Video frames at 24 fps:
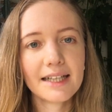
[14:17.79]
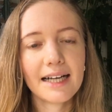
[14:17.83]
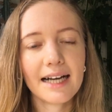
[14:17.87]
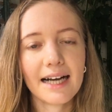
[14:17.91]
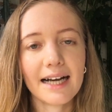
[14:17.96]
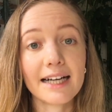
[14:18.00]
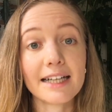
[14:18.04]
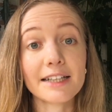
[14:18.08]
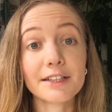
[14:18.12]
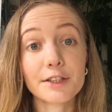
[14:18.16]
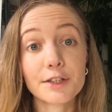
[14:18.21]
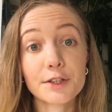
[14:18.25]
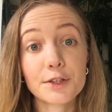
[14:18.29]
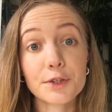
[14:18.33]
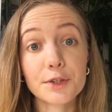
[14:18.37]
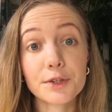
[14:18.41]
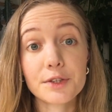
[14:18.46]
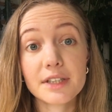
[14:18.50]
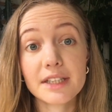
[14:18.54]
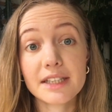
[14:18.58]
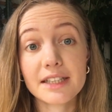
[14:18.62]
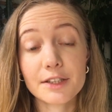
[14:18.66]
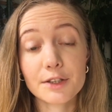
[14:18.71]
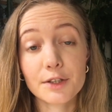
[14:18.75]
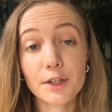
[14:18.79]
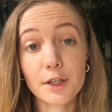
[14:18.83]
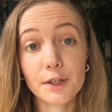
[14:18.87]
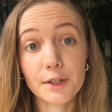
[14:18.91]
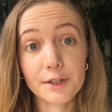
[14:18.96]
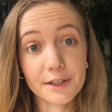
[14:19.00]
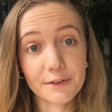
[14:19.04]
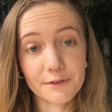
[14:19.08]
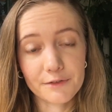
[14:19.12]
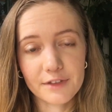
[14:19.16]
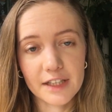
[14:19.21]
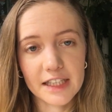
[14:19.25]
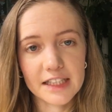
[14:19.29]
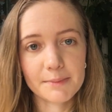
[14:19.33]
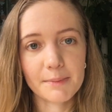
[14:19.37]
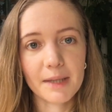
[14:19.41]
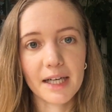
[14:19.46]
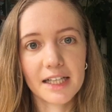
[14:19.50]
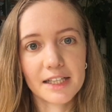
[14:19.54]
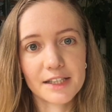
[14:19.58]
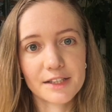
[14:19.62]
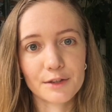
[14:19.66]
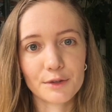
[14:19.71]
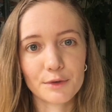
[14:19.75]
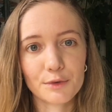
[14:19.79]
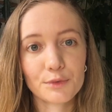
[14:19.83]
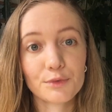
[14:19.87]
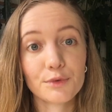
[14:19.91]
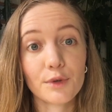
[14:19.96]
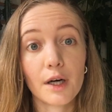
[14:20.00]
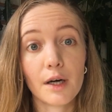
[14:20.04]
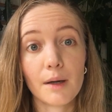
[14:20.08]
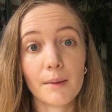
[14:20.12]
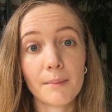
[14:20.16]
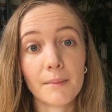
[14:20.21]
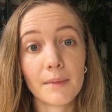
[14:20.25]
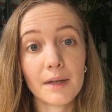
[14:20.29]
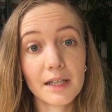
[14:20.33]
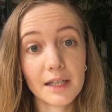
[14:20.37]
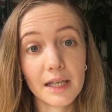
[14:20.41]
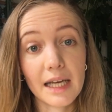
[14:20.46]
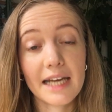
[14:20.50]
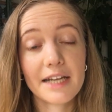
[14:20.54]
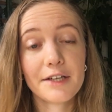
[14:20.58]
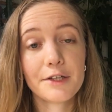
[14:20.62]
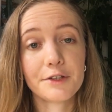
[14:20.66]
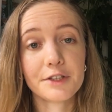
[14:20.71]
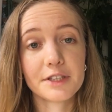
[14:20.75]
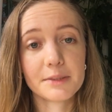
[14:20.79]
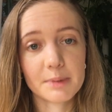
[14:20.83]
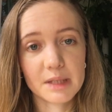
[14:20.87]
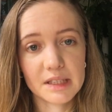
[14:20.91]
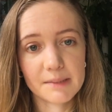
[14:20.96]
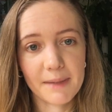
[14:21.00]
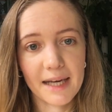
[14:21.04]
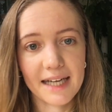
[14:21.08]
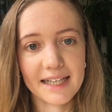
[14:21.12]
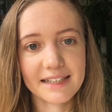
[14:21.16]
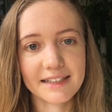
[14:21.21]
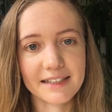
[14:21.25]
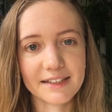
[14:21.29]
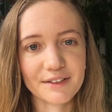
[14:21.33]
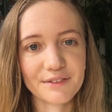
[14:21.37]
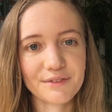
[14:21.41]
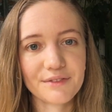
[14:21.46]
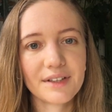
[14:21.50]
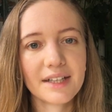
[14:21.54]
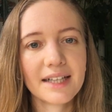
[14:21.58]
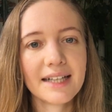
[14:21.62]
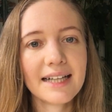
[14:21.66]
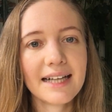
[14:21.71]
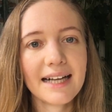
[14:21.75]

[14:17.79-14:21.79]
and the story is told in first person from Lenu's perspective,